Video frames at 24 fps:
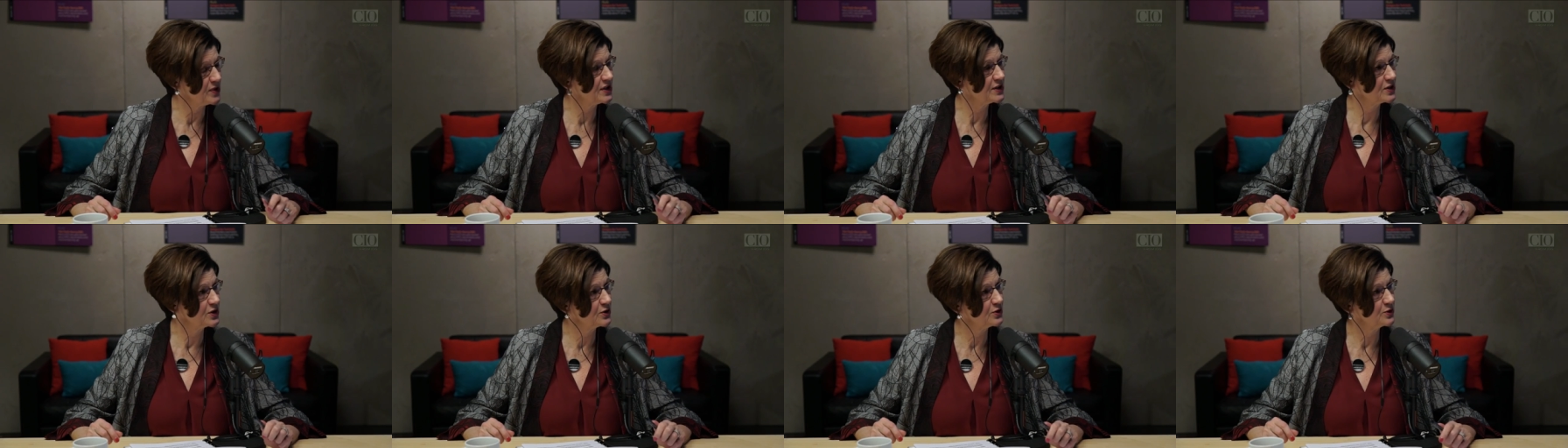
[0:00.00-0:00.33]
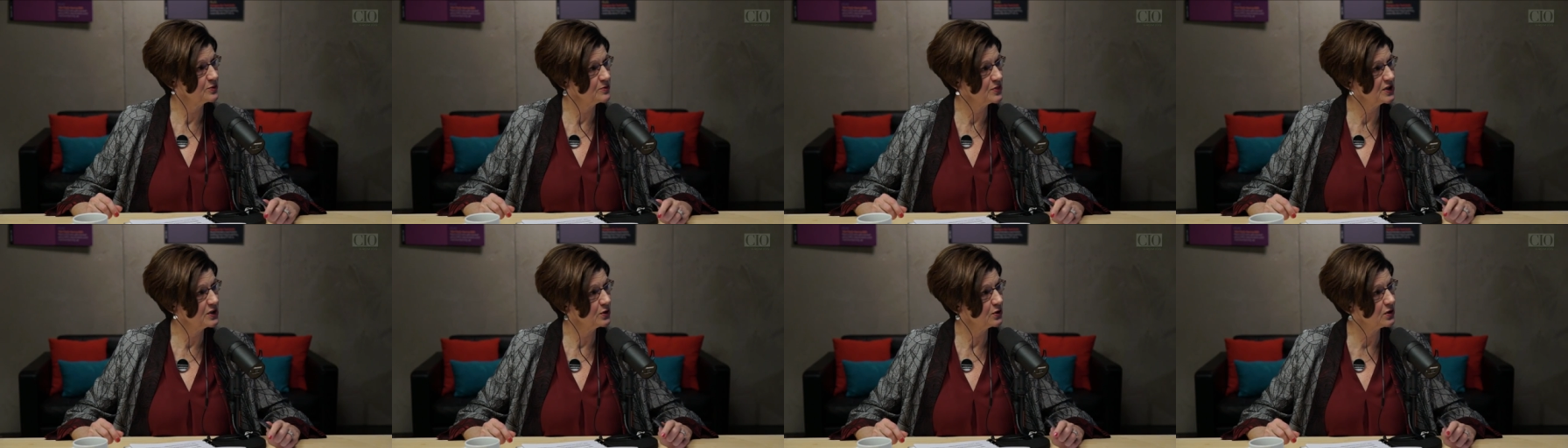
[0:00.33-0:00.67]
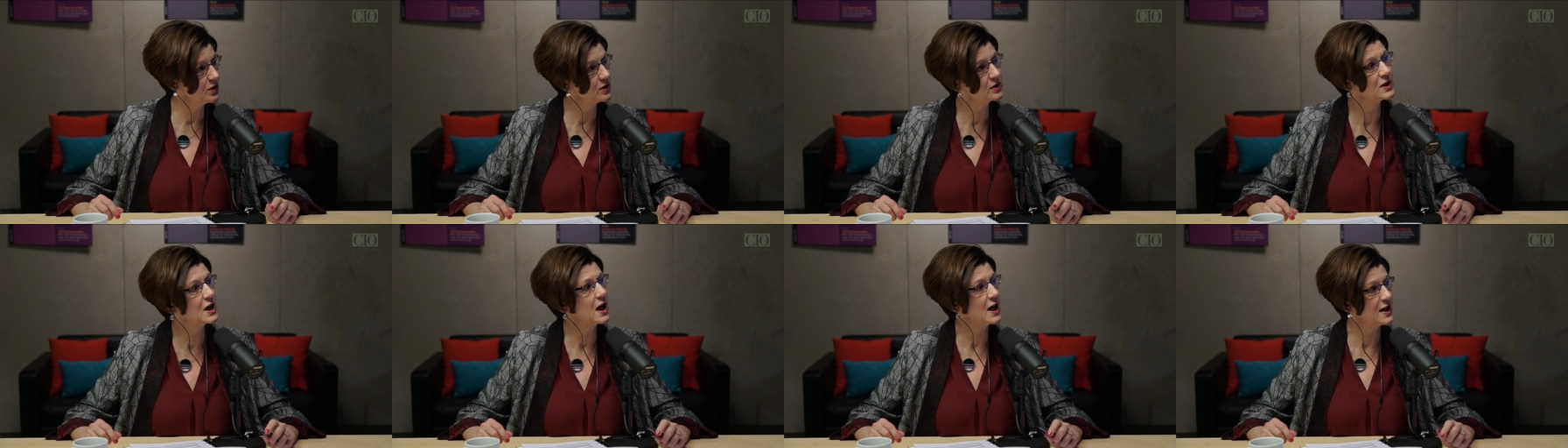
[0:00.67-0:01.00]
It could be
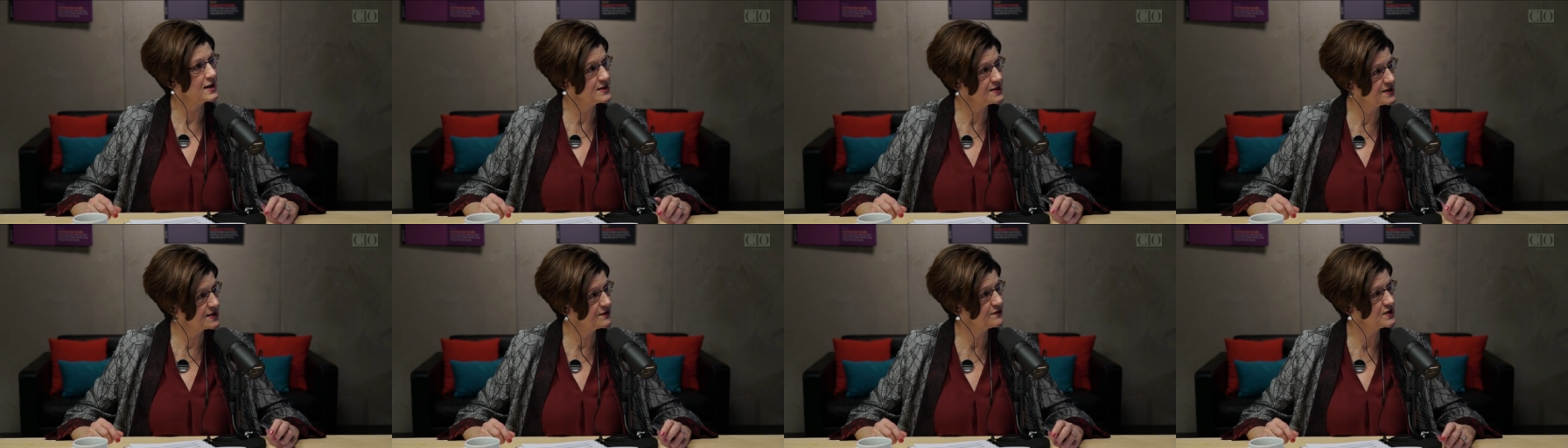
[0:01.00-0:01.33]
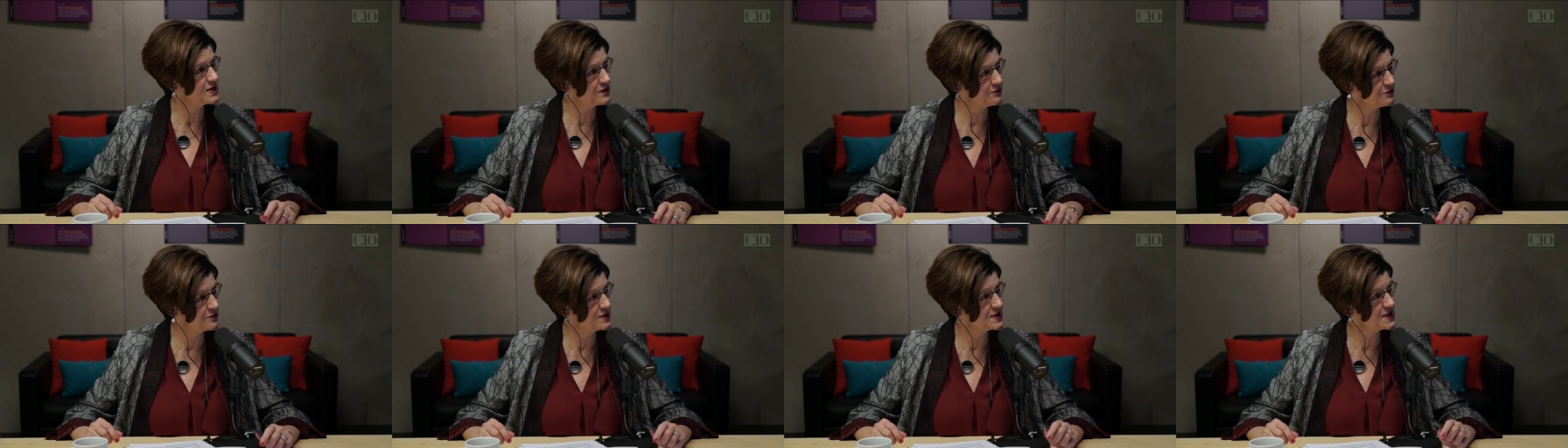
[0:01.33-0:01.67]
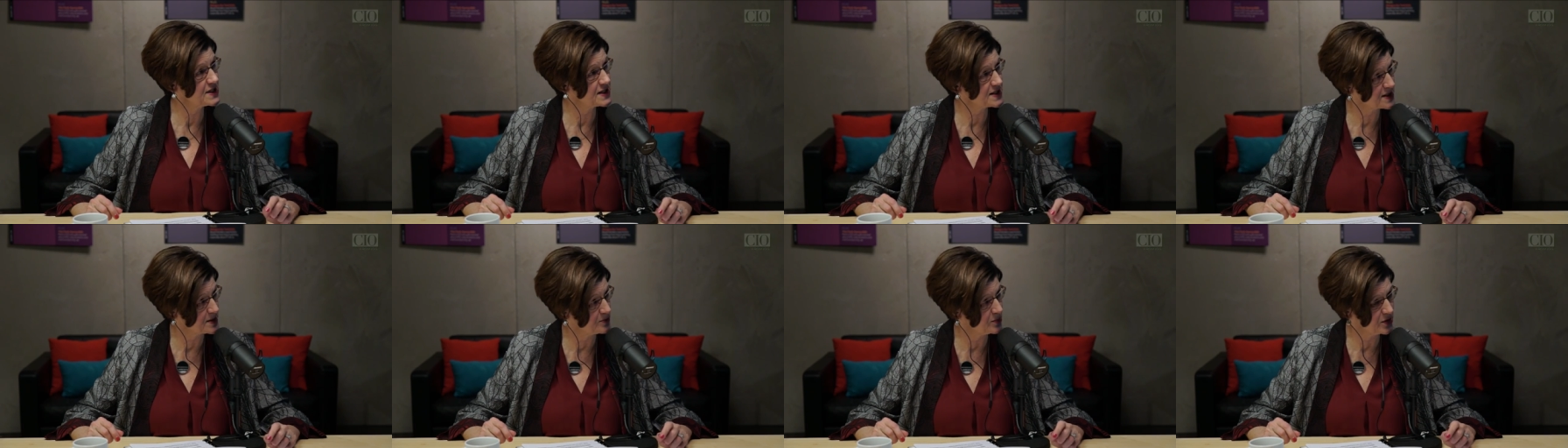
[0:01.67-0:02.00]
all kinds of different
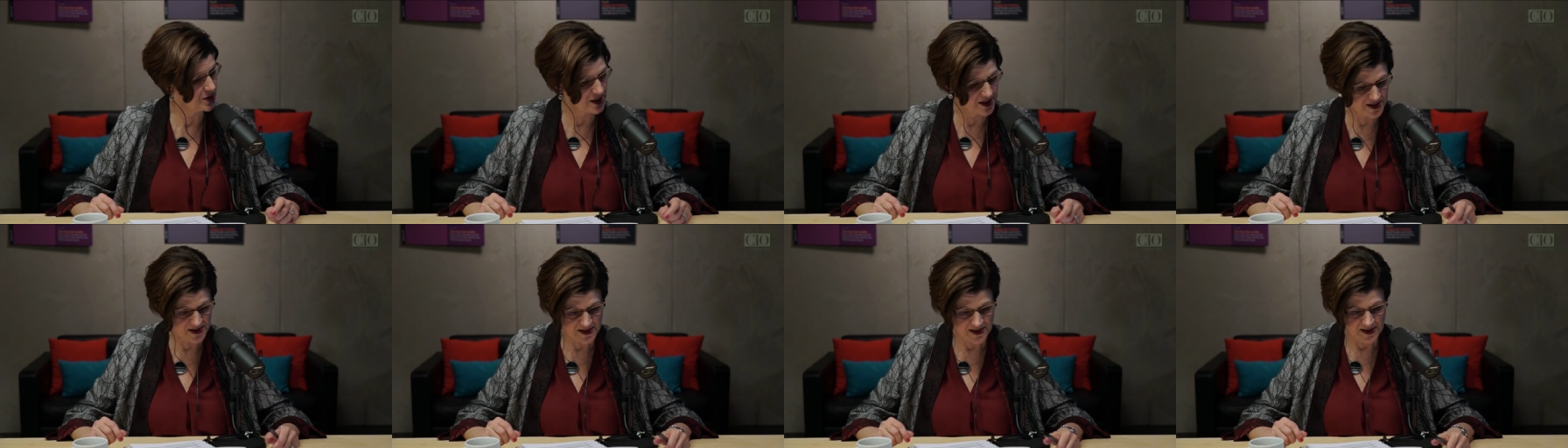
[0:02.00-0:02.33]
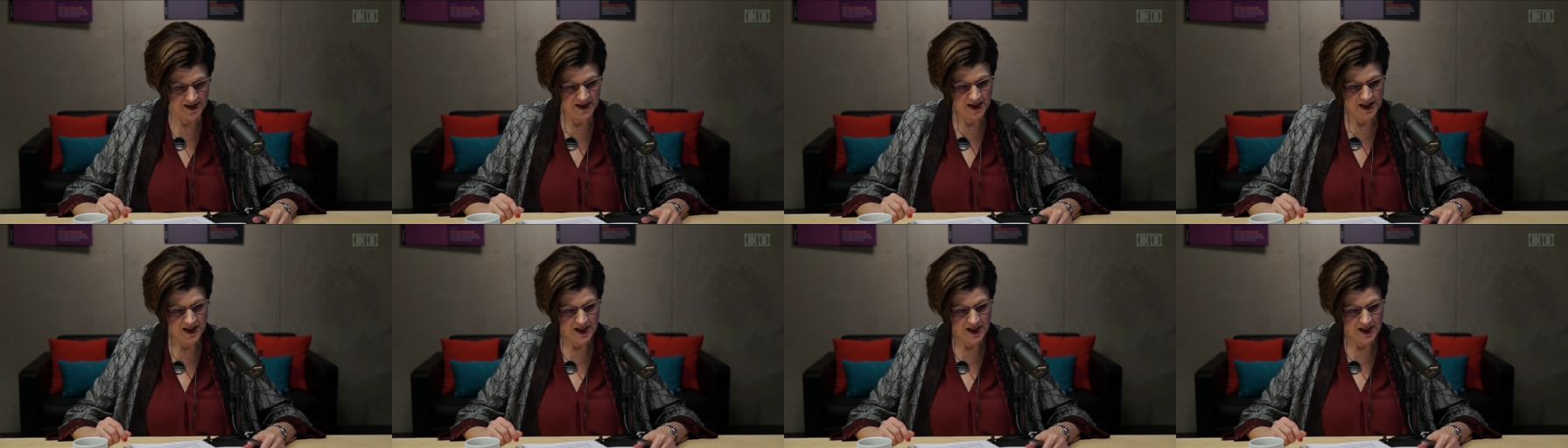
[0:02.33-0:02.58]
disciplines.